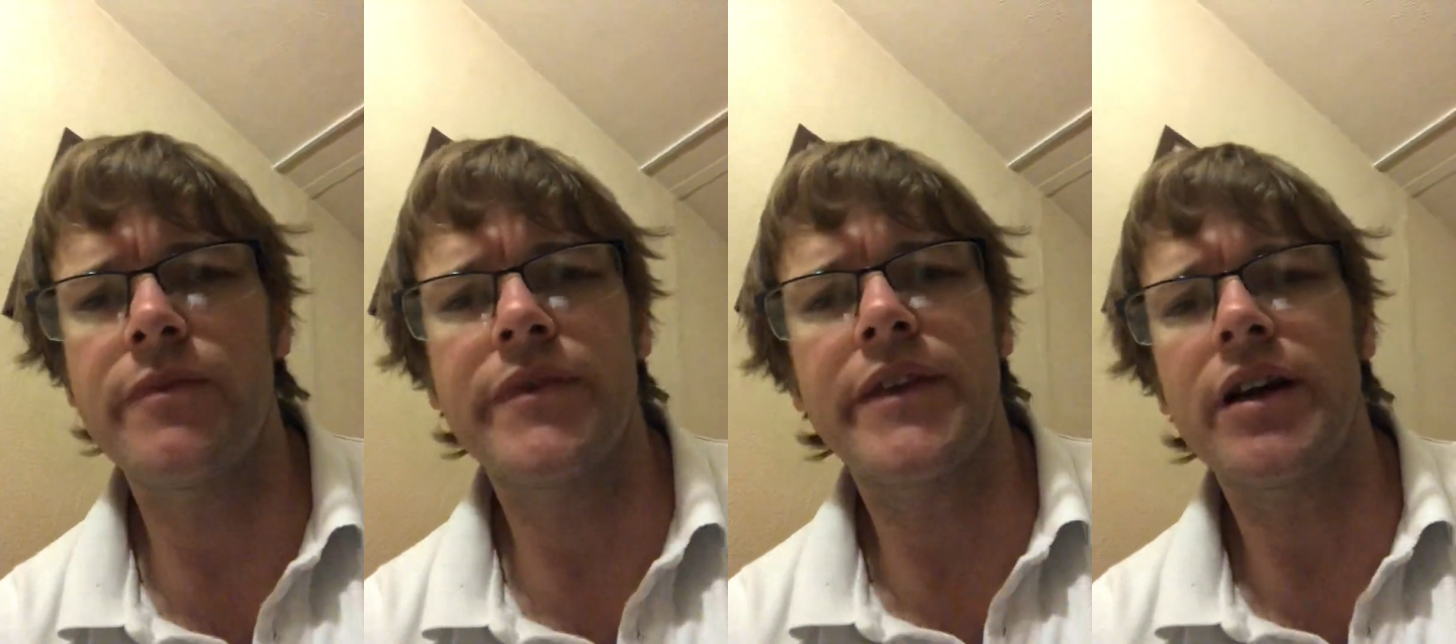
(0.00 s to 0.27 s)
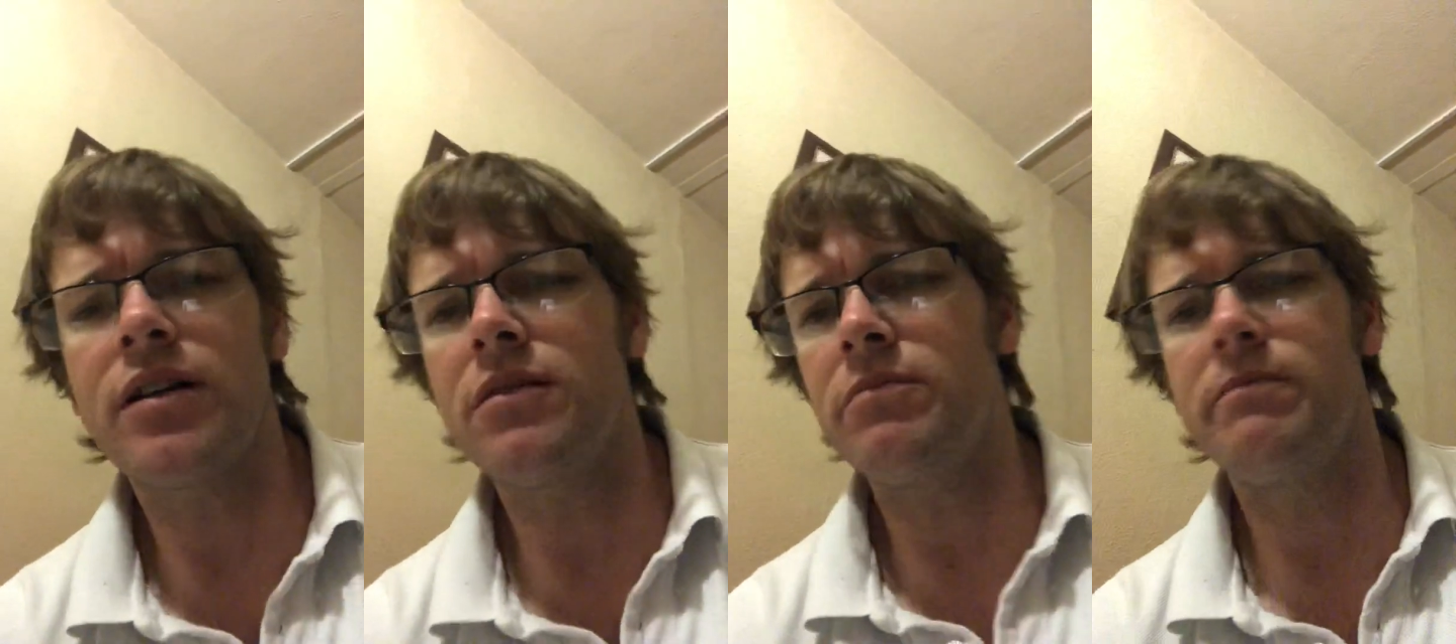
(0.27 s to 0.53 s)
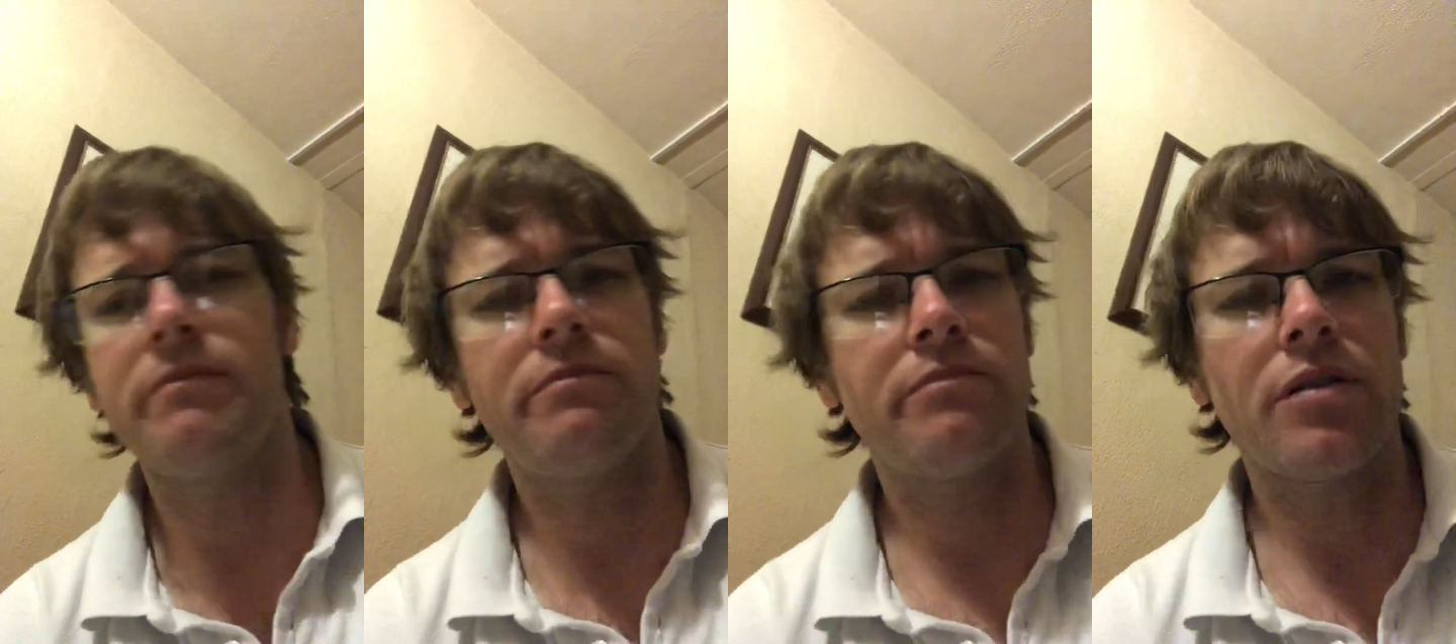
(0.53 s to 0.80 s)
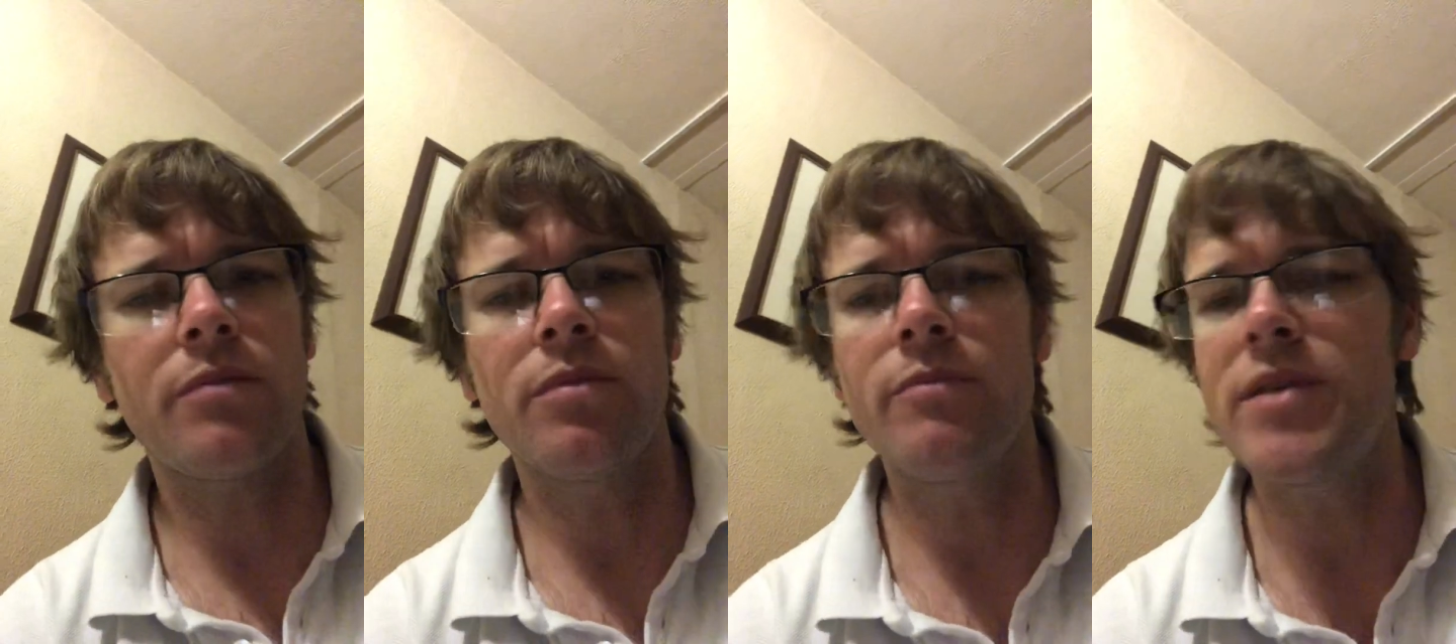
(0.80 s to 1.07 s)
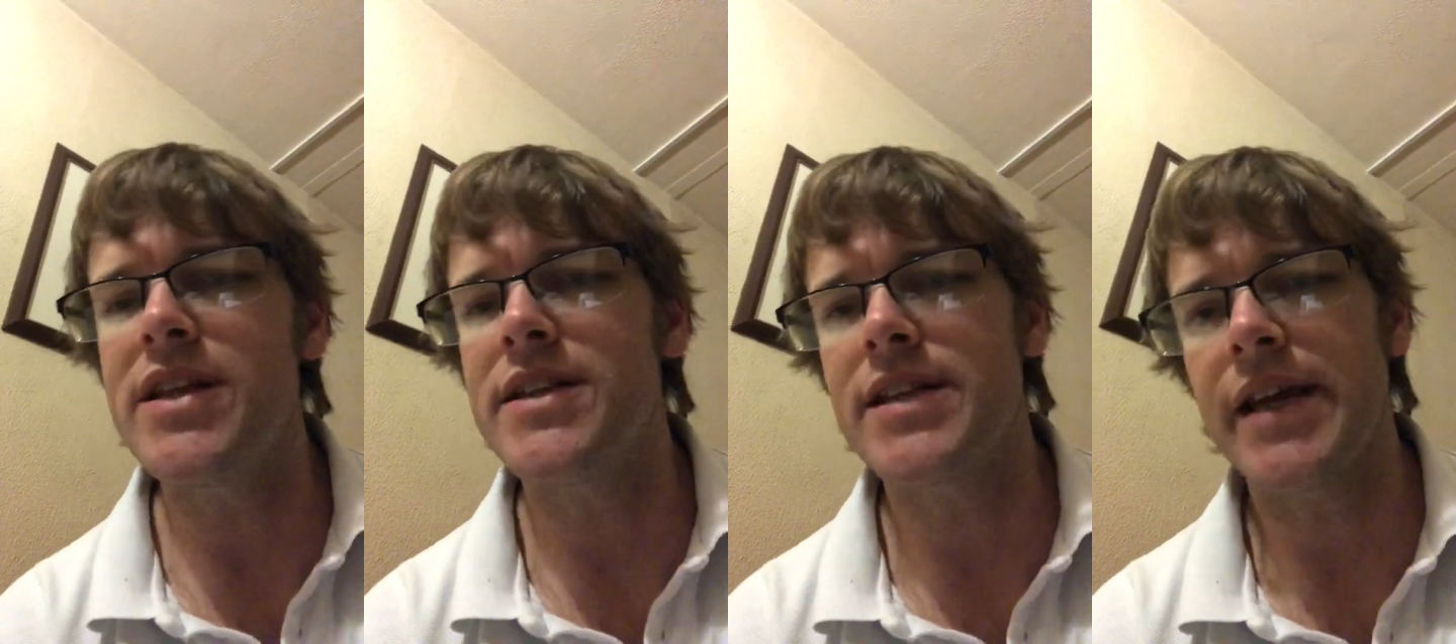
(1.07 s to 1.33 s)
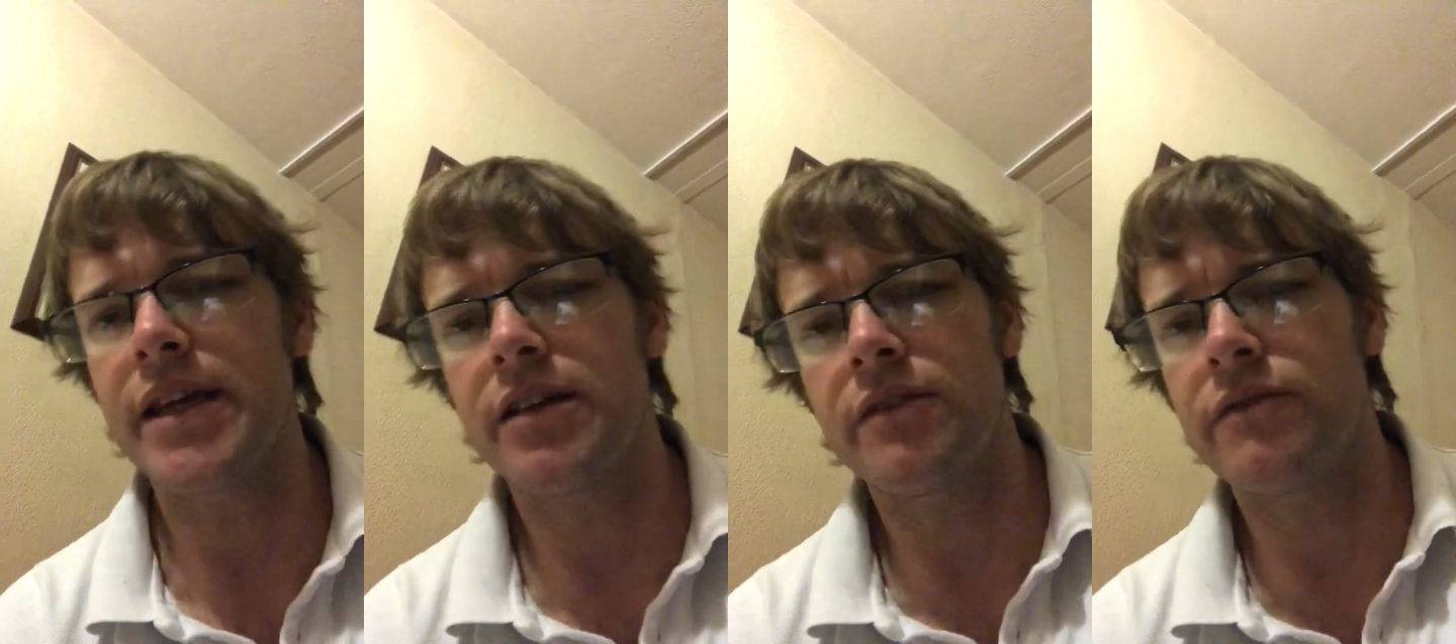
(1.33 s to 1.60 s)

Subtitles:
they'll probably take